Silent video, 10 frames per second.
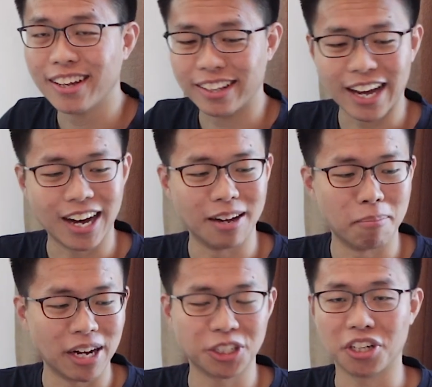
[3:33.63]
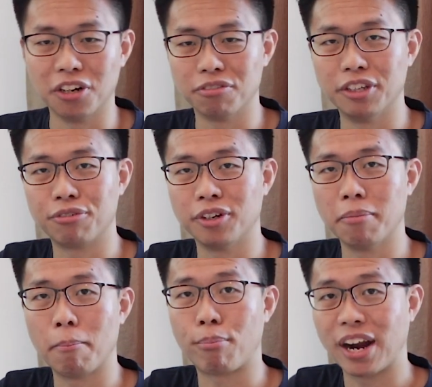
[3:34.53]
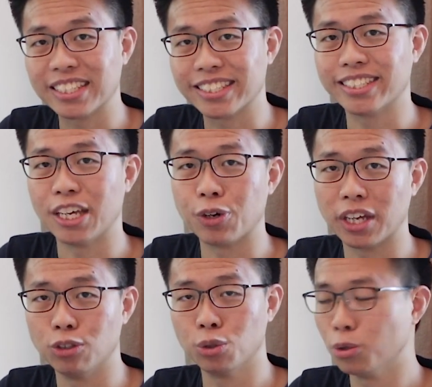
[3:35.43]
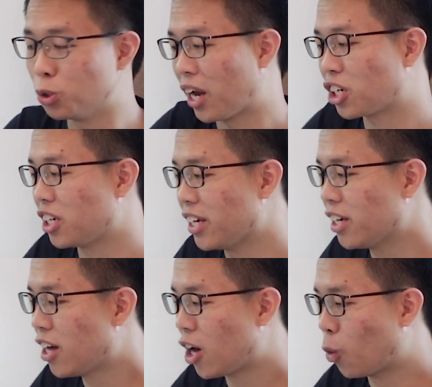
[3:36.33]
there are a bunch of different presses that you can do to actually